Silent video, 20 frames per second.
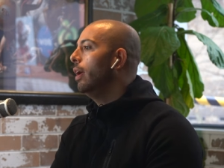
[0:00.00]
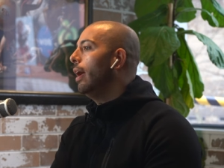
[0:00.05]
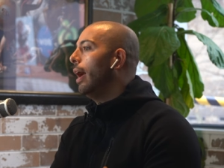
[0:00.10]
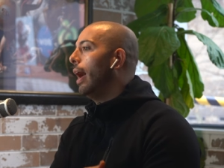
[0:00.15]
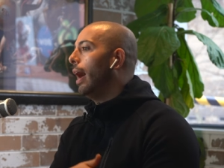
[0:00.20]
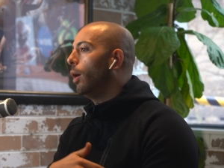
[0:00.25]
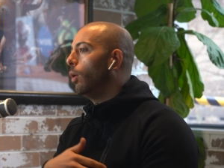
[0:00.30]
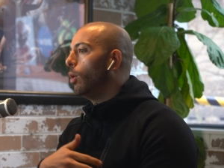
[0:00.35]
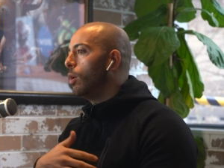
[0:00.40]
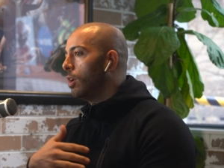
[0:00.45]

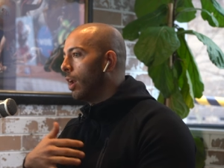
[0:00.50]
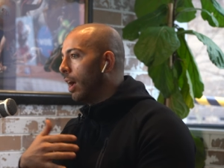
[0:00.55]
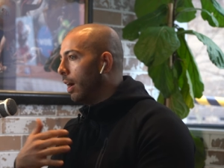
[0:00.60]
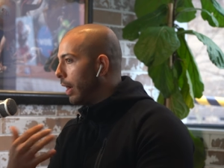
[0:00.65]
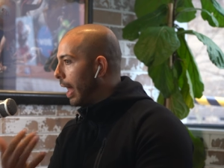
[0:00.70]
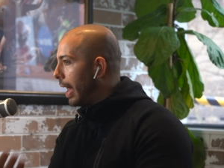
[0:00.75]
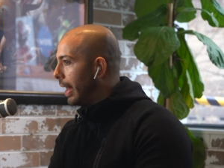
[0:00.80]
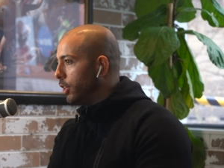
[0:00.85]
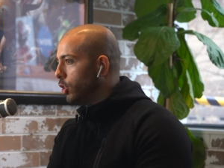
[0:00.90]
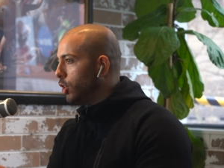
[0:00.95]
how would I
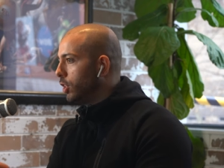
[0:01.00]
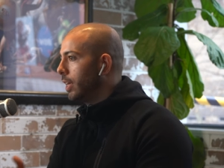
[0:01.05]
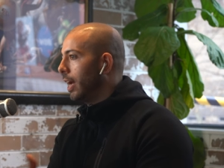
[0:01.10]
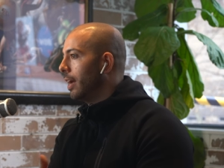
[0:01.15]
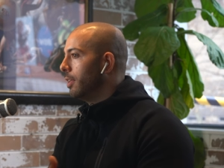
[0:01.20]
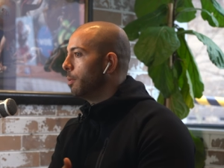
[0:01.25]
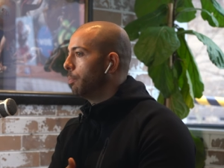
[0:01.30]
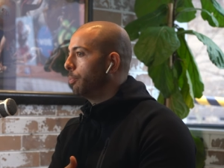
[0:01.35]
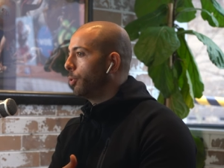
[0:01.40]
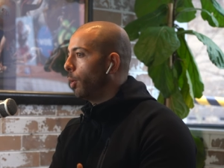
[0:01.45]

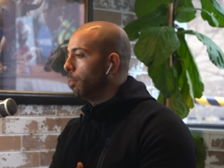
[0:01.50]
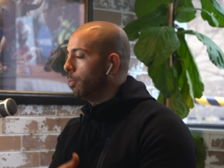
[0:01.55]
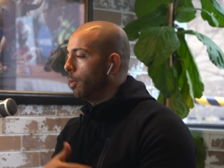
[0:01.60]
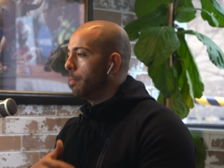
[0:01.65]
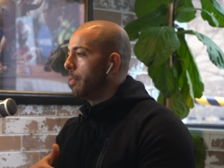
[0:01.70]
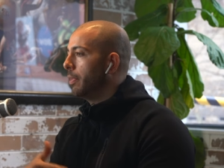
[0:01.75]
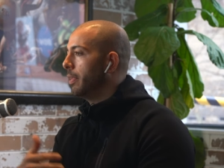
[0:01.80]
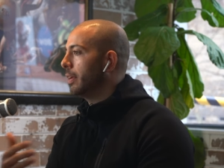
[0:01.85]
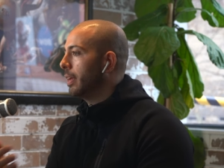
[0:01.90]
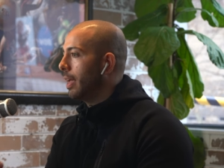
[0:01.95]
agitate the
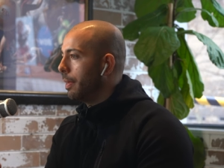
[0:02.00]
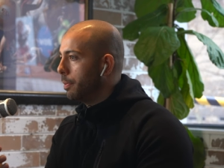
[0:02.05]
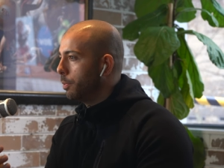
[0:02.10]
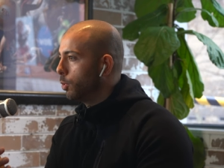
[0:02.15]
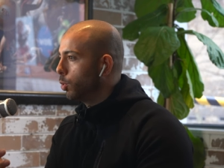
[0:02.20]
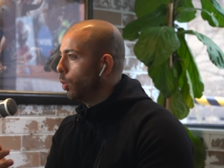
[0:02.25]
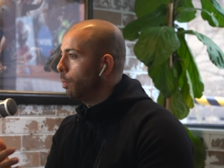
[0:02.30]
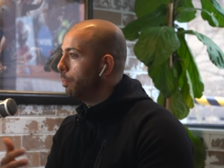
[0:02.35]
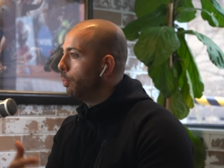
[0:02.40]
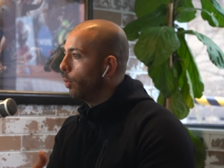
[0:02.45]
problem and then get them
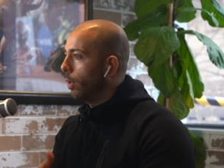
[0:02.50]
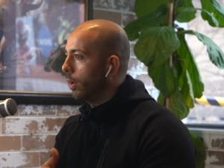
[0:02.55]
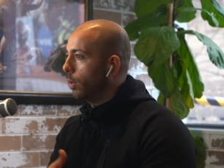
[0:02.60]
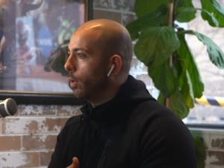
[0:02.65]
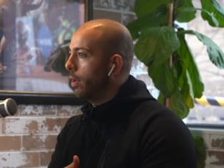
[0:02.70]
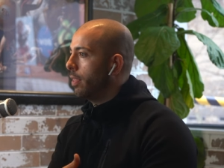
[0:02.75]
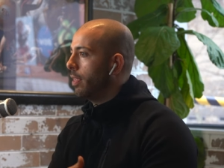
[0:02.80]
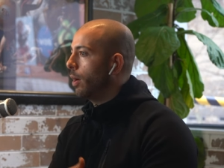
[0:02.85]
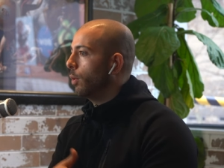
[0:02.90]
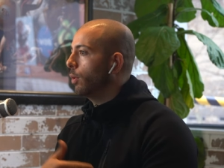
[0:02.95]
to a point
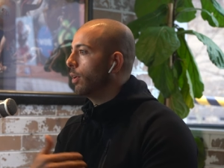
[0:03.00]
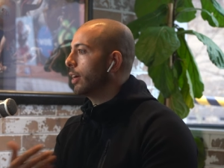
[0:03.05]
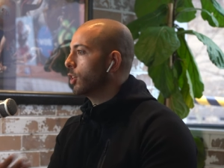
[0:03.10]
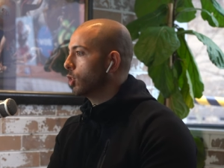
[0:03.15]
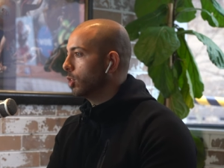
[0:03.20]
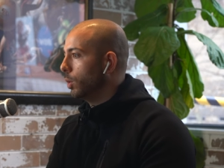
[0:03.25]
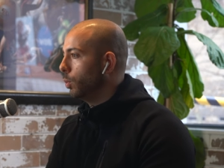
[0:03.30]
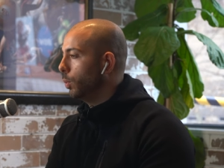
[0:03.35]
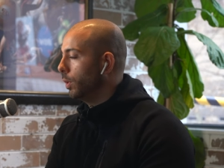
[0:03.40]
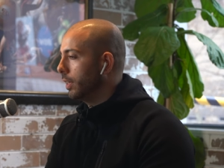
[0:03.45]
where they were
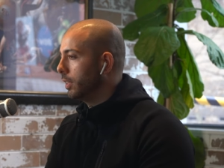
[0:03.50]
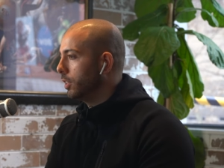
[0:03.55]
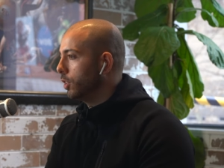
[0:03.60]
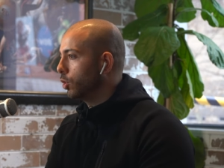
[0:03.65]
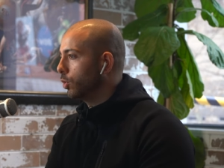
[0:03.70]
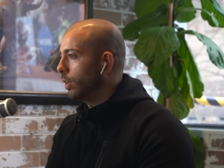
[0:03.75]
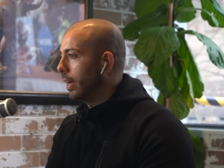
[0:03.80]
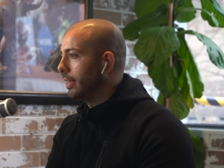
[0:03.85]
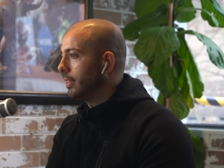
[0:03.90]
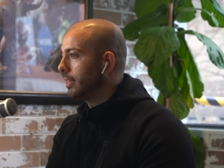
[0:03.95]
actually willing to
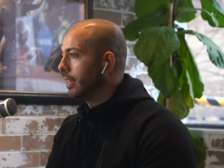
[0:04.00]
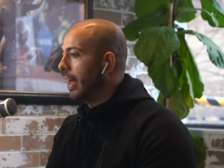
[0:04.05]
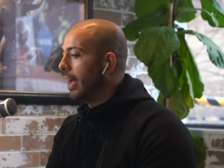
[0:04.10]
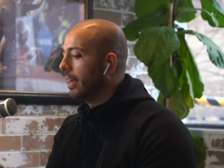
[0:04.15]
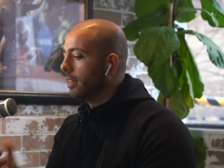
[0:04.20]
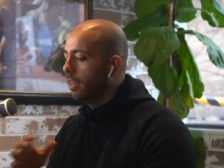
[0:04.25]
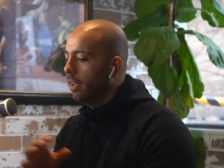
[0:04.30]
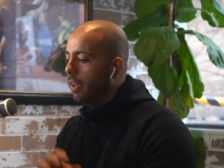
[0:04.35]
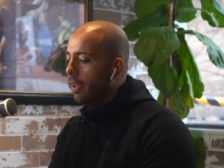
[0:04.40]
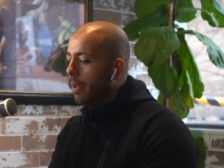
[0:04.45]
transact.